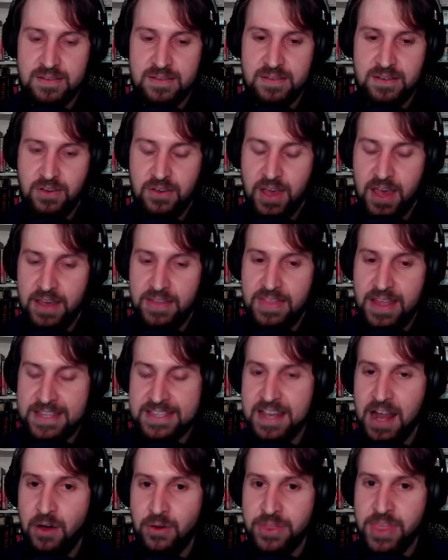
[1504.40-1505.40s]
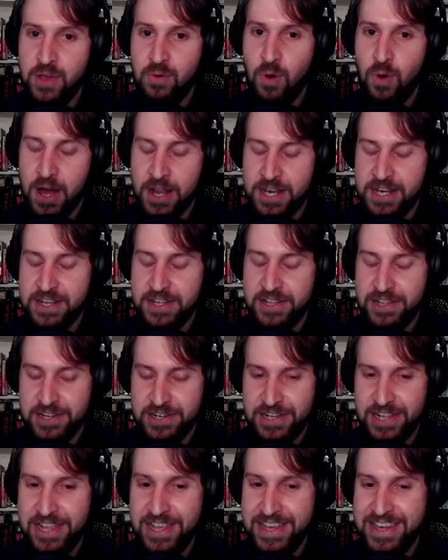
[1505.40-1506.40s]
Okay, that's not what they wanted,
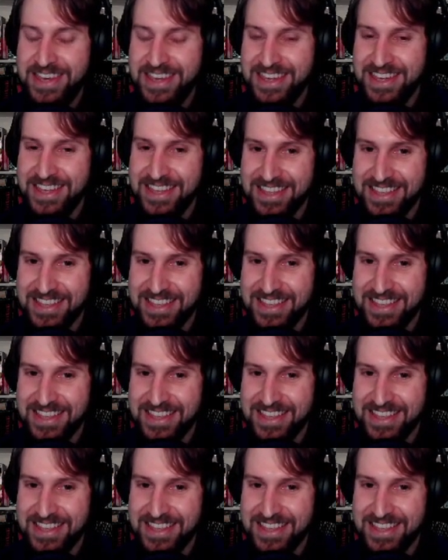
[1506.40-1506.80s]
clearly.